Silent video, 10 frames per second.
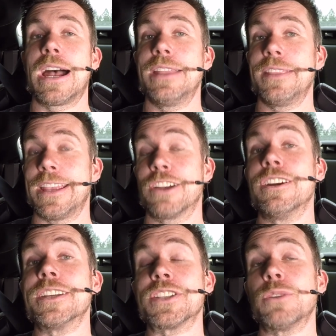in the
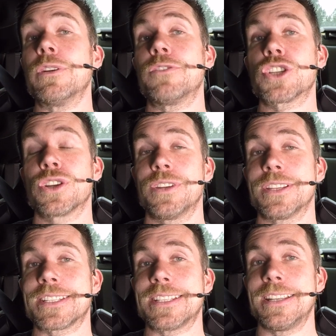areas that we've tuned
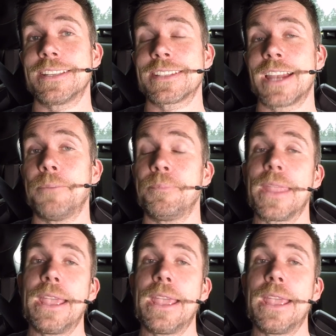in steady state,